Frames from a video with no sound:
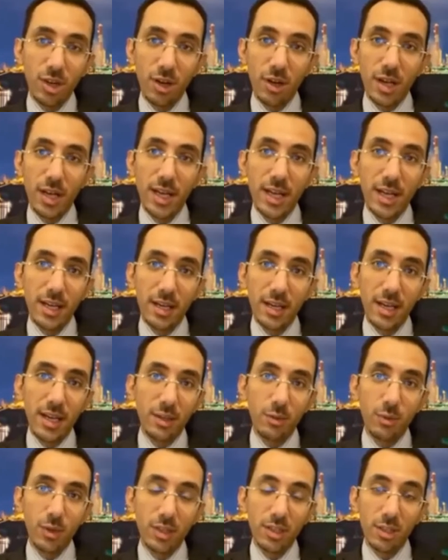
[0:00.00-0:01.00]
in
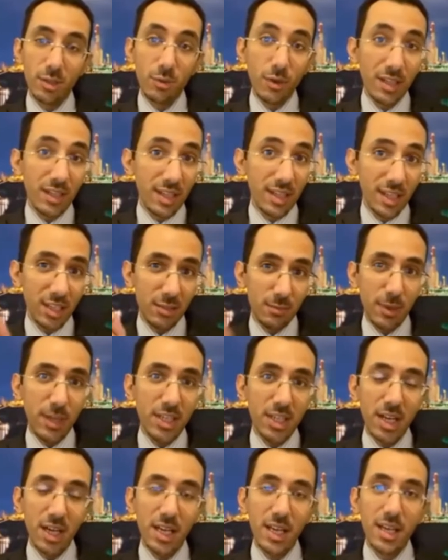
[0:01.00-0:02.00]
2020,
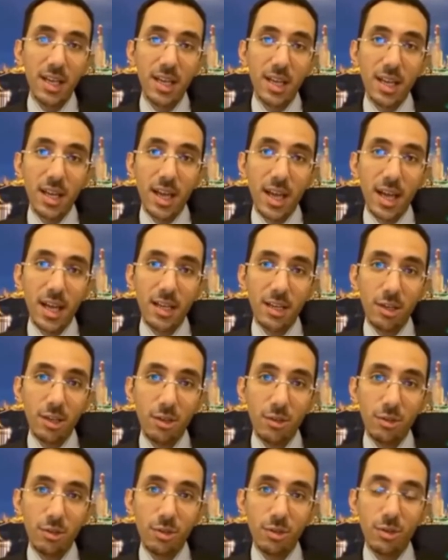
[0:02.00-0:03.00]
especially in
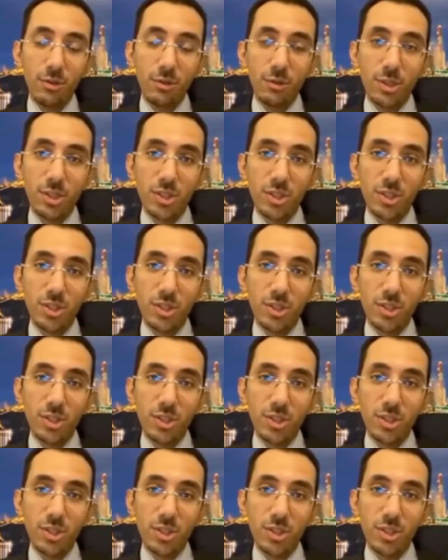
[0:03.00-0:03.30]
Q2, which